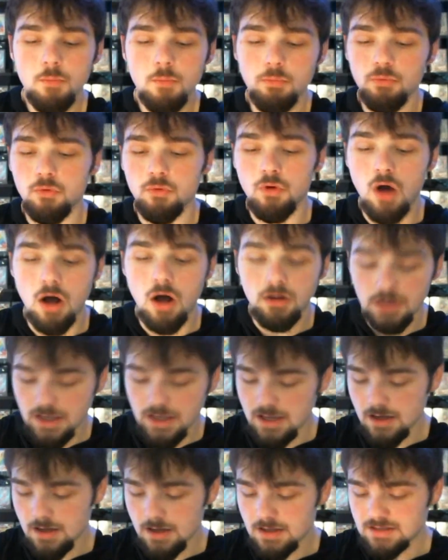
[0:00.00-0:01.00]

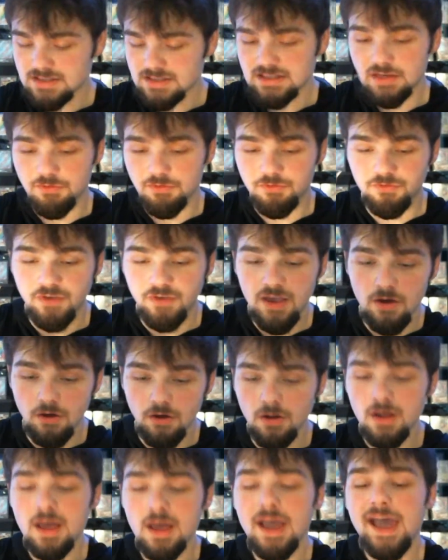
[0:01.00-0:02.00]
Brawly,
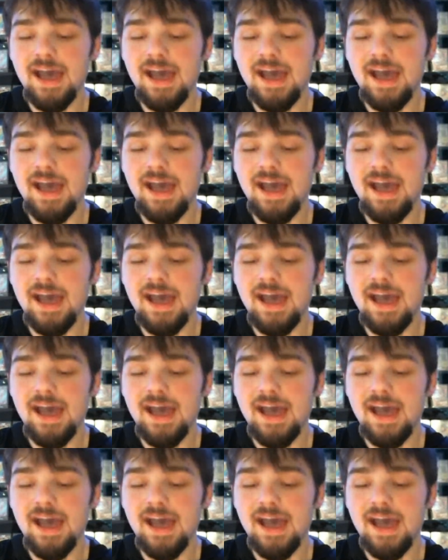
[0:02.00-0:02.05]
Sophiel,